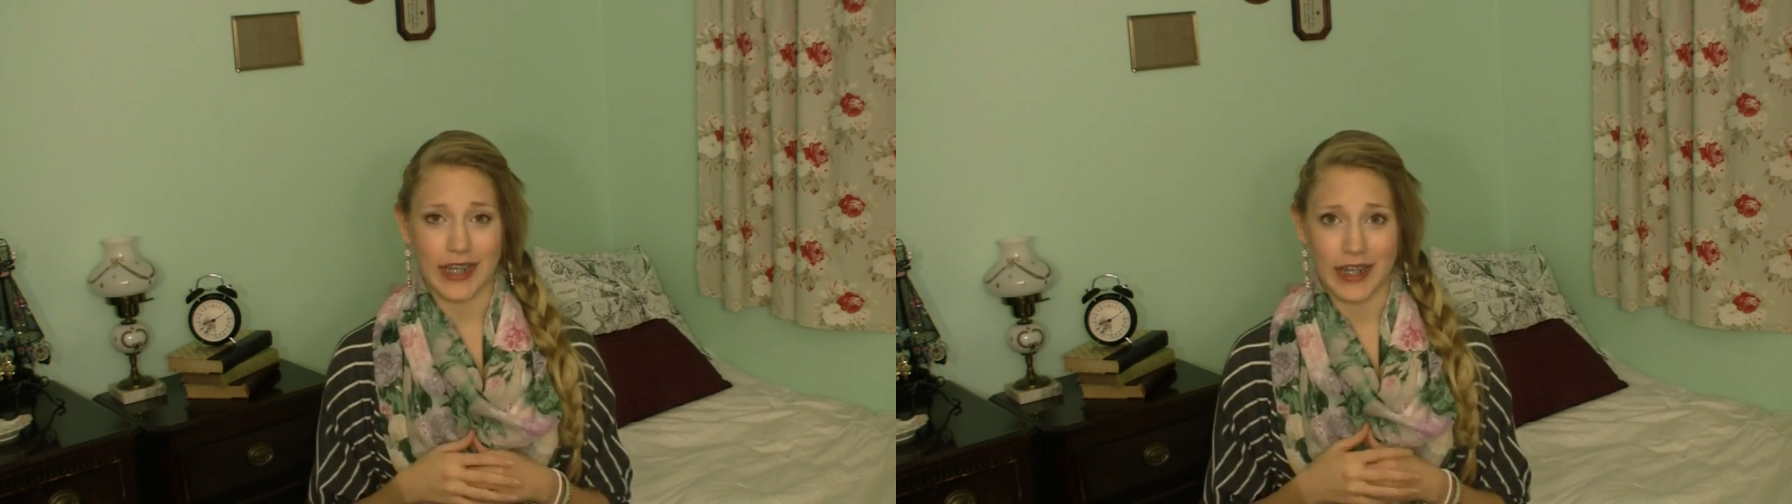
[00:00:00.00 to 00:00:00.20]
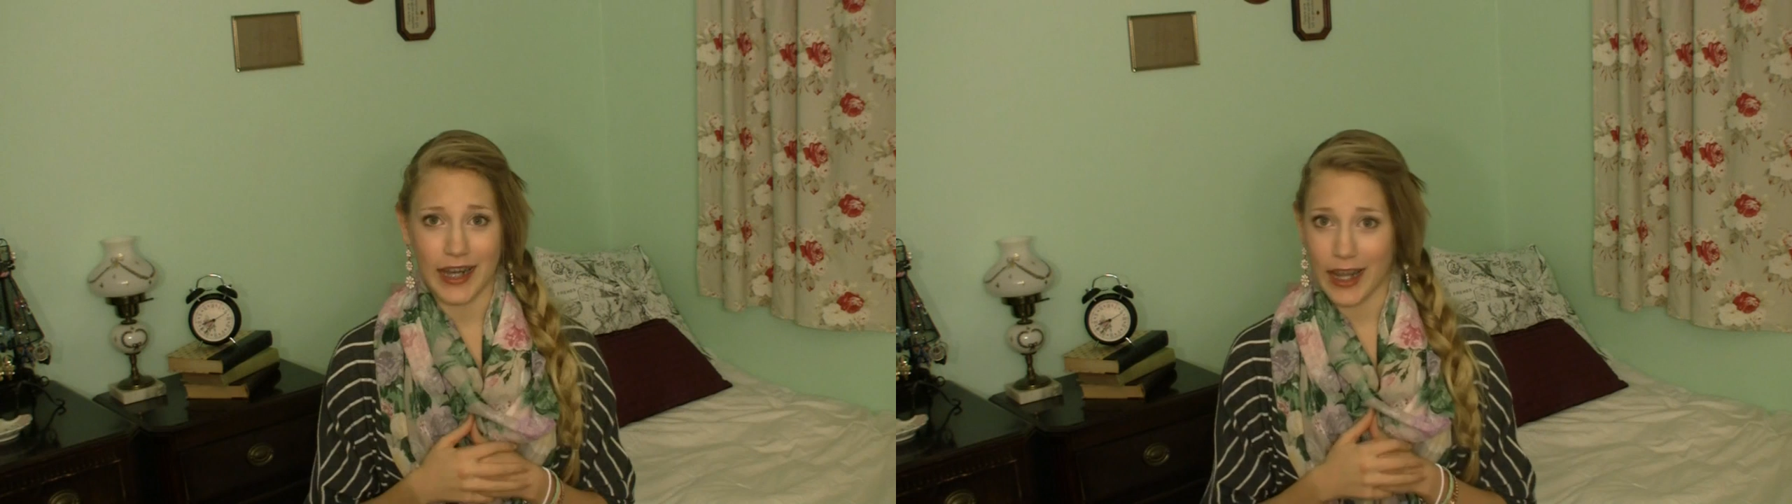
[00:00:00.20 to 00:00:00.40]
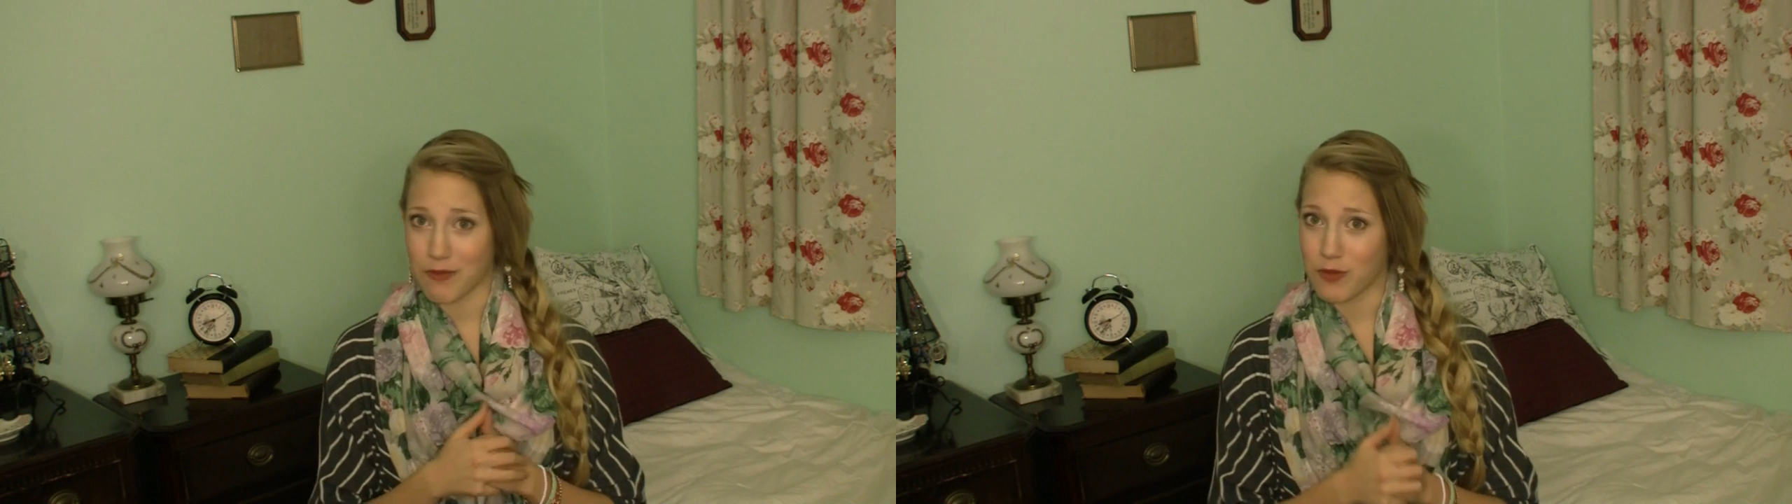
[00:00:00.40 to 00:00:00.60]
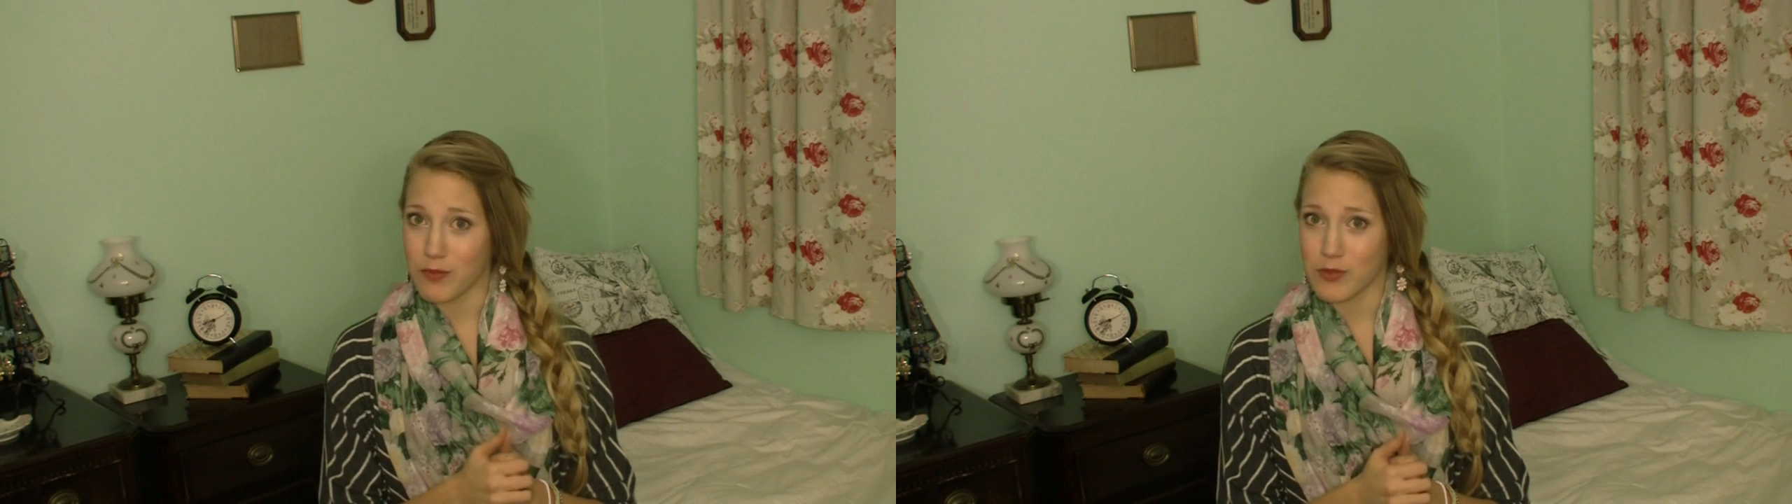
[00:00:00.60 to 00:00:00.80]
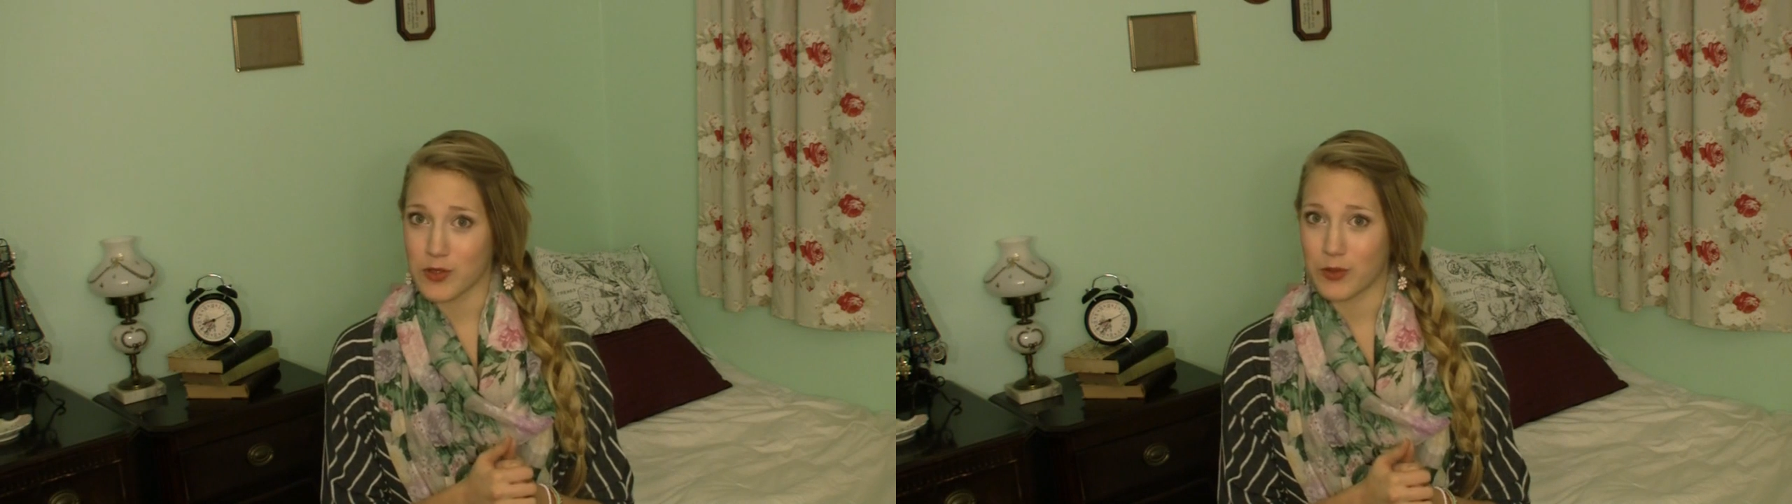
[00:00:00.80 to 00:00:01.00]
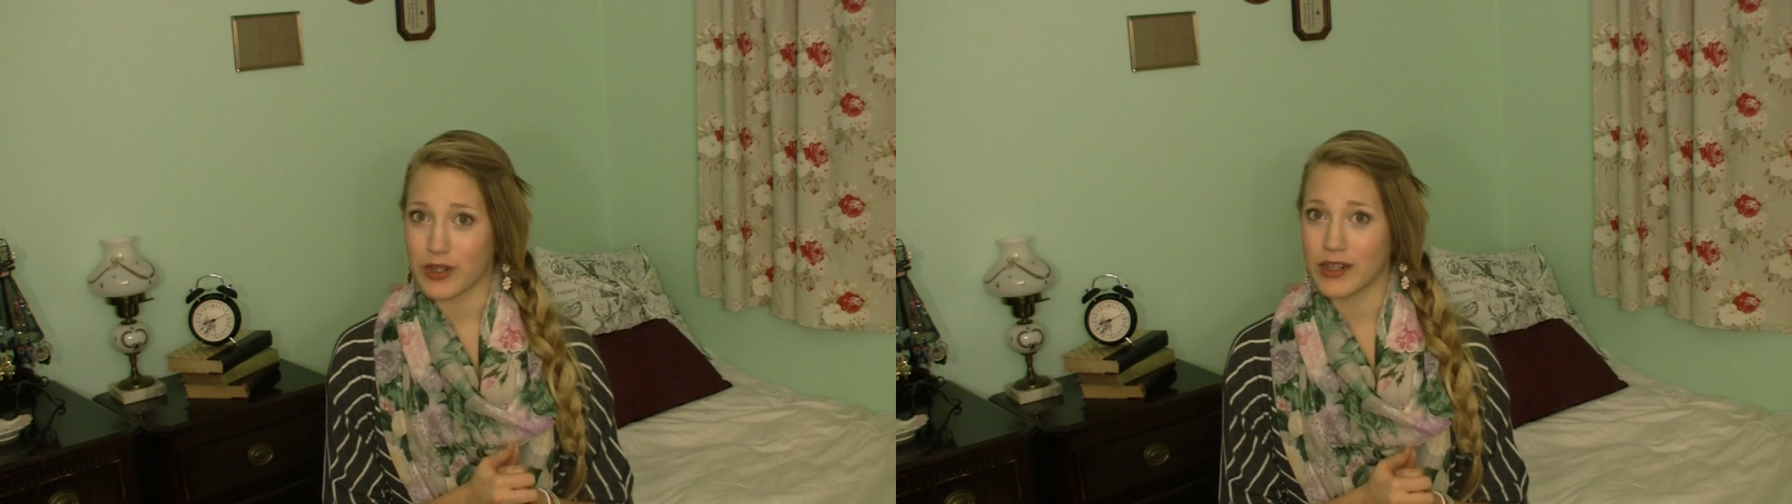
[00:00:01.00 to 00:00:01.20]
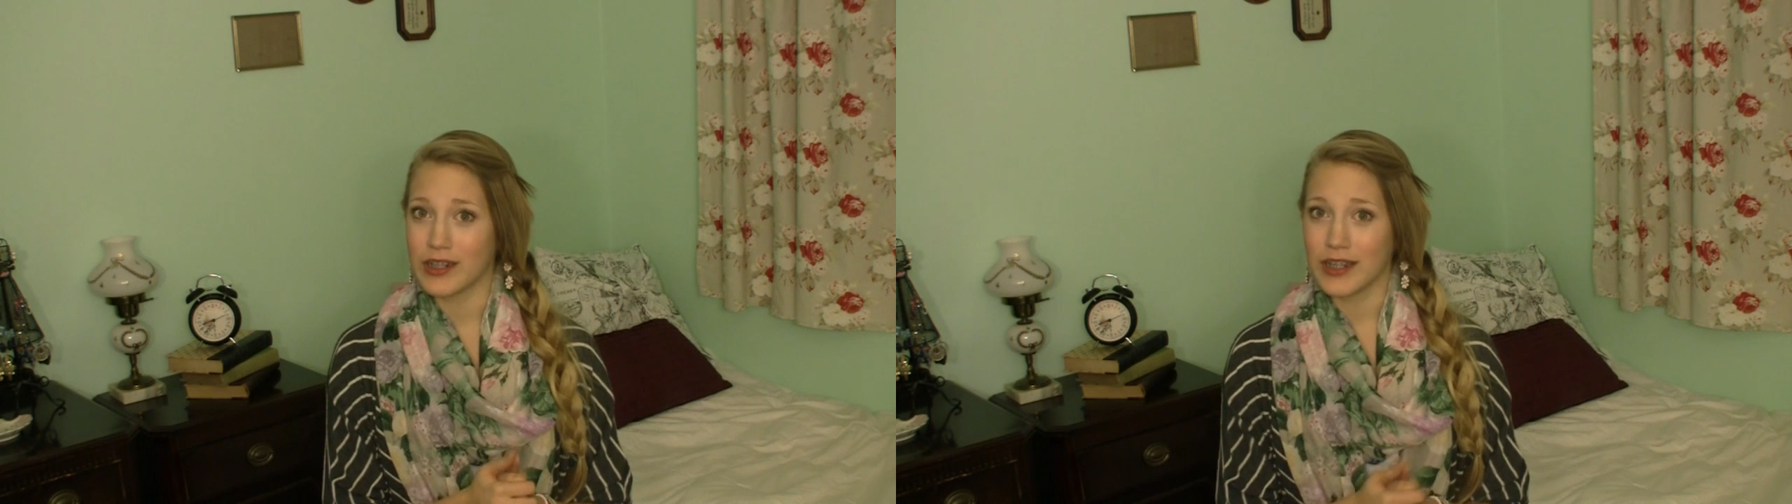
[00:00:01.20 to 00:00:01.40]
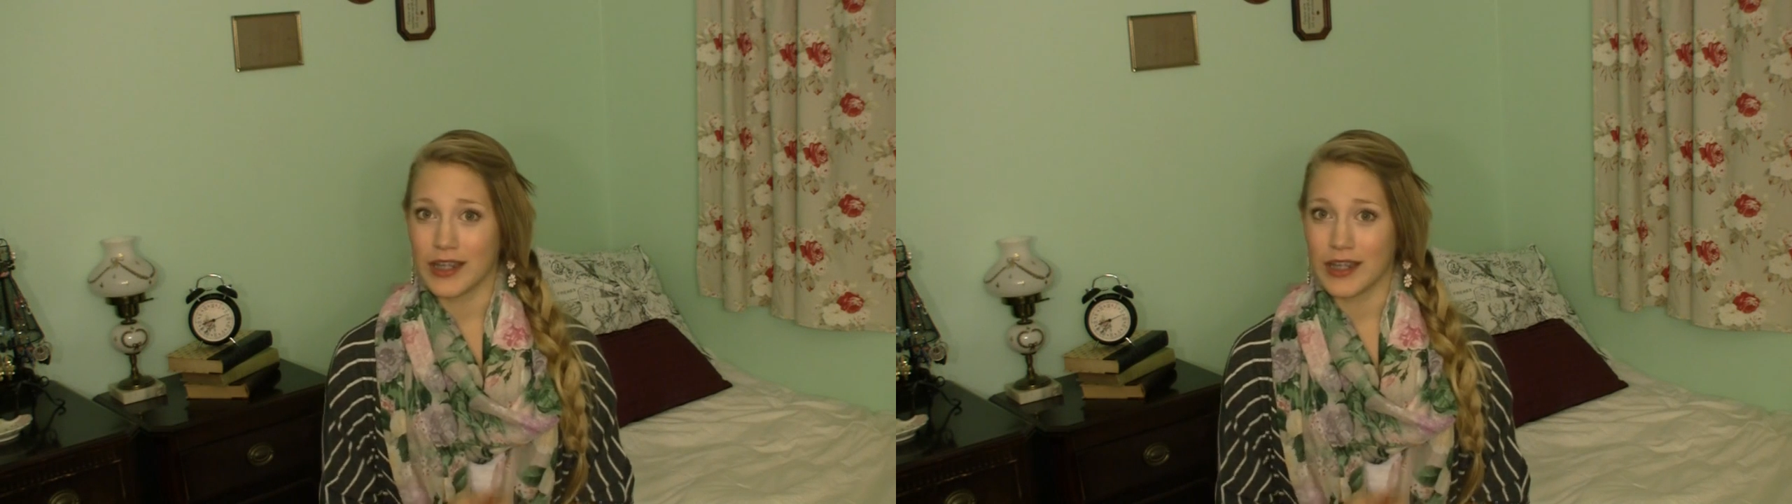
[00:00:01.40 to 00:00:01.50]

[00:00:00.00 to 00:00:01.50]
in a room tour,